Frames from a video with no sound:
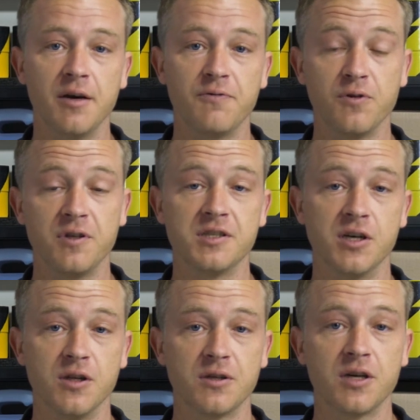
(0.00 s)
for this
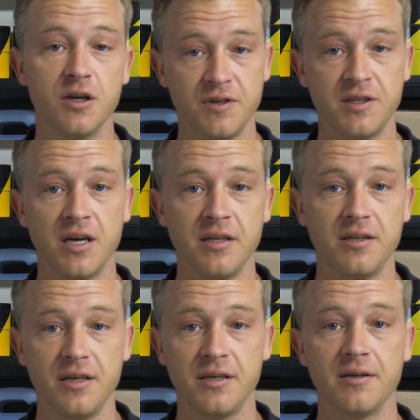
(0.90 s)
whole
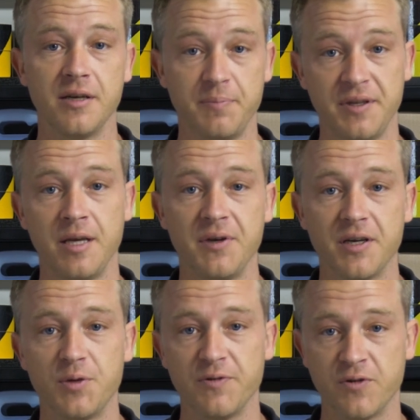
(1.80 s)
Covid-19 epidemic
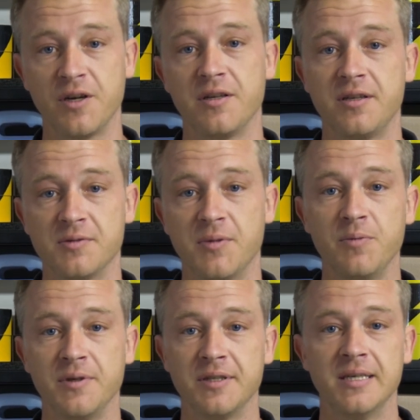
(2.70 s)
that we've got at this
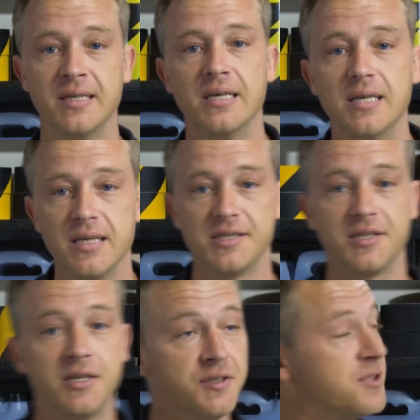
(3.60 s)
moment. So